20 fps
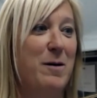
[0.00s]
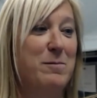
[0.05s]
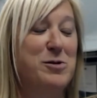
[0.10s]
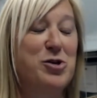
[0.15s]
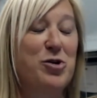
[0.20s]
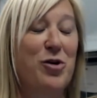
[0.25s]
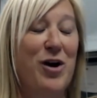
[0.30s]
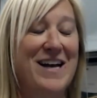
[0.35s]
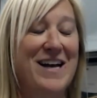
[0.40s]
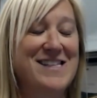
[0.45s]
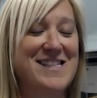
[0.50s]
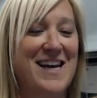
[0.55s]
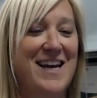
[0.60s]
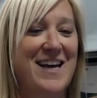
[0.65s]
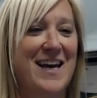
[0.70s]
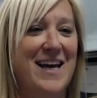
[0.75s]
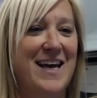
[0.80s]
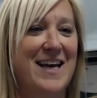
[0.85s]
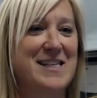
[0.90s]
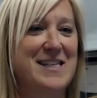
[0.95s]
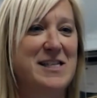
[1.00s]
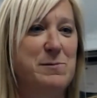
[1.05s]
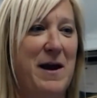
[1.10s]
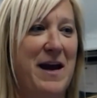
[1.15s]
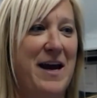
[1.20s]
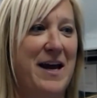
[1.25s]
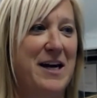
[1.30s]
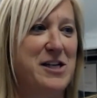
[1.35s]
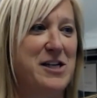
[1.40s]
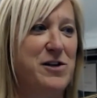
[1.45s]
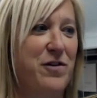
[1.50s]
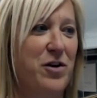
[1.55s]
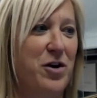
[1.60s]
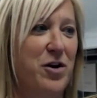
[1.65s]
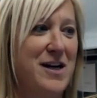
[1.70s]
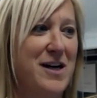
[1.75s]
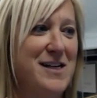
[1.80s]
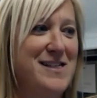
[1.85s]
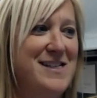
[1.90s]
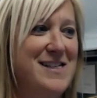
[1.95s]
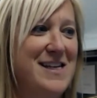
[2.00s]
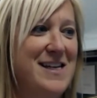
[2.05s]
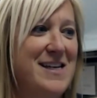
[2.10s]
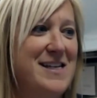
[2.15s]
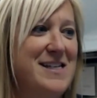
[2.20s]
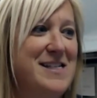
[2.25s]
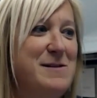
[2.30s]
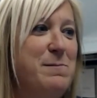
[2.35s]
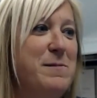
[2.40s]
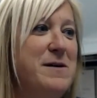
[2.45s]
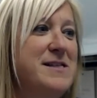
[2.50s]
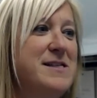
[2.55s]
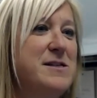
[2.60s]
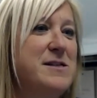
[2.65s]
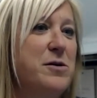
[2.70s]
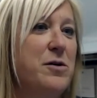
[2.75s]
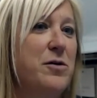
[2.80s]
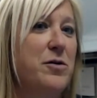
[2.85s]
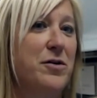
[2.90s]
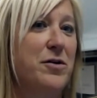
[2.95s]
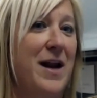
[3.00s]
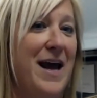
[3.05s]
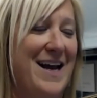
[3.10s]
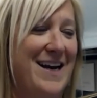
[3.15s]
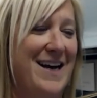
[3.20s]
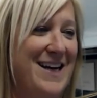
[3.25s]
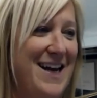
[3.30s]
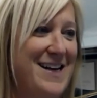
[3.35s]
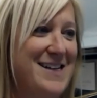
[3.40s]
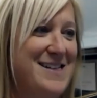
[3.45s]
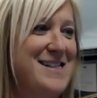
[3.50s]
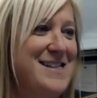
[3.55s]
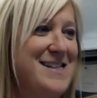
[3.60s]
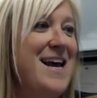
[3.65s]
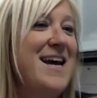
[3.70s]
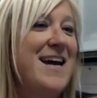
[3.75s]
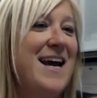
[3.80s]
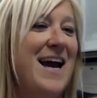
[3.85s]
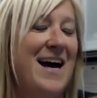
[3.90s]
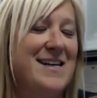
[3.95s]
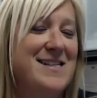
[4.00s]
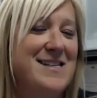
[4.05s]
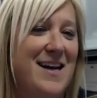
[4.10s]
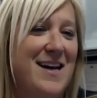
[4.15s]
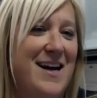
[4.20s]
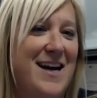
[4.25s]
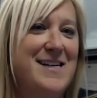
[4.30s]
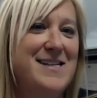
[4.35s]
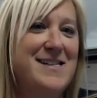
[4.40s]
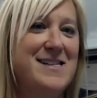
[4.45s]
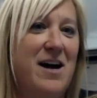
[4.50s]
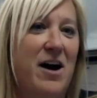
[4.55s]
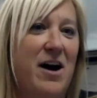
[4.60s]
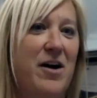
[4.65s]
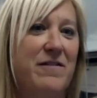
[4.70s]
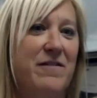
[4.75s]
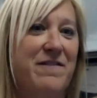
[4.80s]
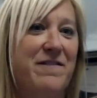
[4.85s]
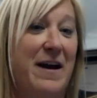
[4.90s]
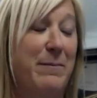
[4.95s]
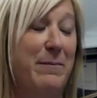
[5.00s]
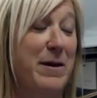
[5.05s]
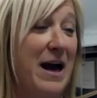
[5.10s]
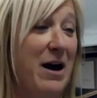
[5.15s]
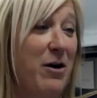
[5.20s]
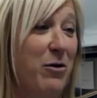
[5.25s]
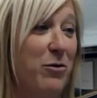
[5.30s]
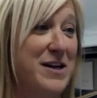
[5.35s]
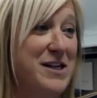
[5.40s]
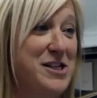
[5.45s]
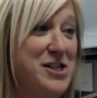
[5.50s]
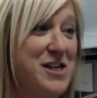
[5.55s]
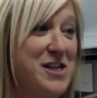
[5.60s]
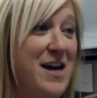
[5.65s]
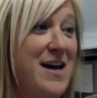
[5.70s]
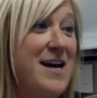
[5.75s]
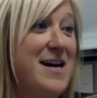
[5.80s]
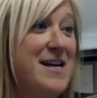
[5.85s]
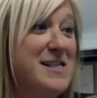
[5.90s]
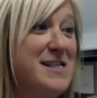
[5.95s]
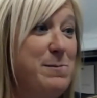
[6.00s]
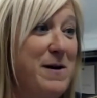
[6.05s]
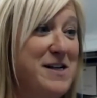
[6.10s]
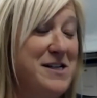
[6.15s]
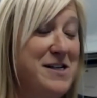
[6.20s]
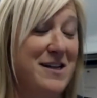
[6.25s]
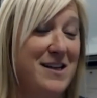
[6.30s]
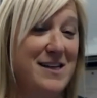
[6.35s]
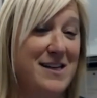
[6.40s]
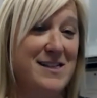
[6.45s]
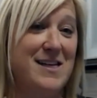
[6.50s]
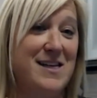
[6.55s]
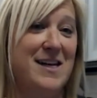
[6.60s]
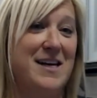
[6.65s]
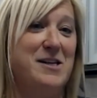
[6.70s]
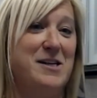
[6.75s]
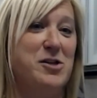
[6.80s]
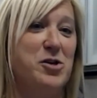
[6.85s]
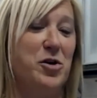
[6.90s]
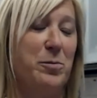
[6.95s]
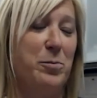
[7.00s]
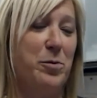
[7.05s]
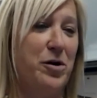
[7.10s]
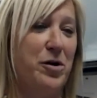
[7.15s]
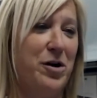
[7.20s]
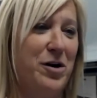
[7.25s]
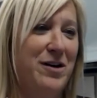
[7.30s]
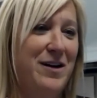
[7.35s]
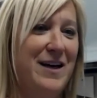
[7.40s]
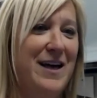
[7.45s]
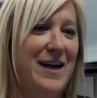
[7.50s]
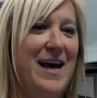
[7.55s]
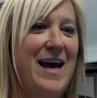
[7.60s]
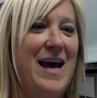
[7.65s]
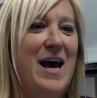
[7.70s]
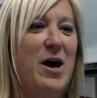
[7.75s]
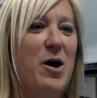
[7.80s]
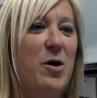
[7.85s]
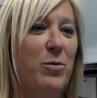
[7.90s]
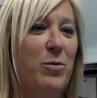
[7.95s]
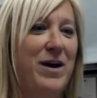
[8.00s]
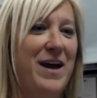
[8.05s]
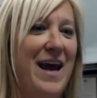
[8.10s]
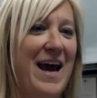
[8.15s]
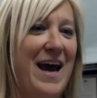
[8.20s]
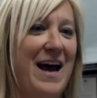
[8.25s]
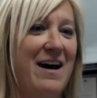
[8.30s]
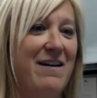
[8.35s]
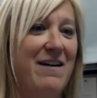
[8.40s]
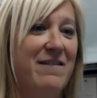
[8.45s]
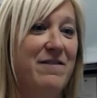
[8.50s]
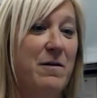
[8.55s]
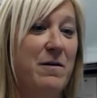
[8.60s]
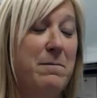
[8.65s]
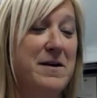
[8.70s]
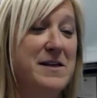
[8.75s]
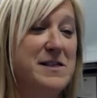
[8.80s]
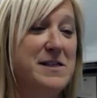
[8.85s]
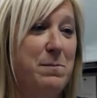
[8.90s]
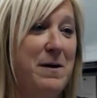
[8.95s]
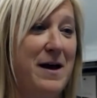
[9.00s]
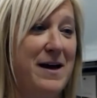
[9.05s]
Translating in Spanish for us is Ms. Hernandez Casares, our Family Outreach Specialist and Interpreter. We have Ms.